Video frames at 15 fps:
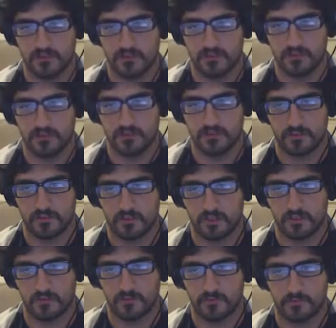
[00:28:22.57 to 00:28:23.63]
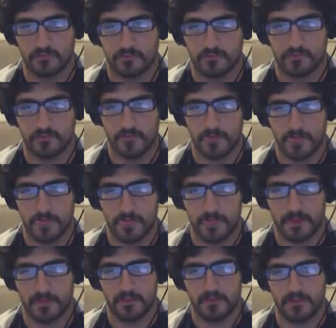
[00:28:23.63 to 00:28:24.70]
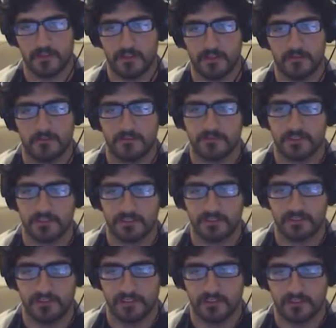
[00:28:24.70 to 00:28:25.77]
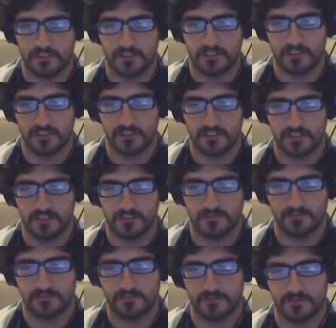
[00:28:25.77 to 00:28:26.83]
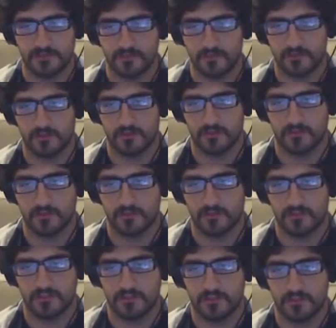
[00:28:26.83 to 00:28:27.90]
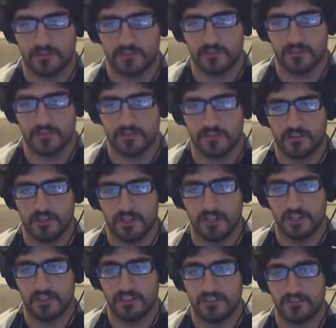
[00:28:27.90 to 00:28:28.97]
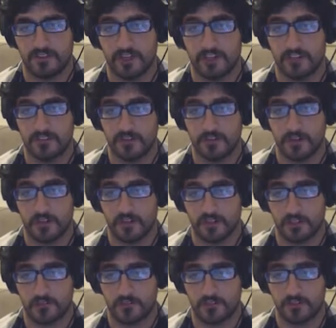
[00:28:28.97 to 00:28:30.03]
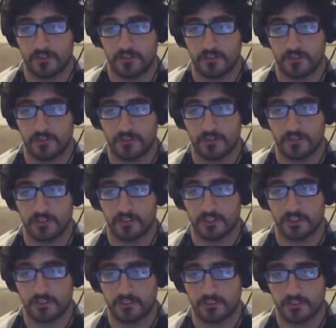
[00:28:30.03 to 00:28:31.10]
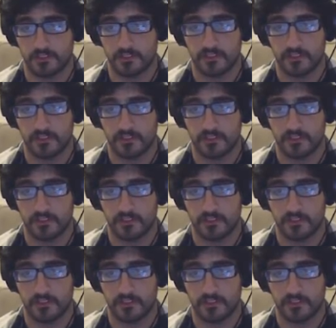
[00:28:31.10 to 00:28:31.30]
This game. You know, this is actually one of the first... I never got into Minecraft until recently, actually.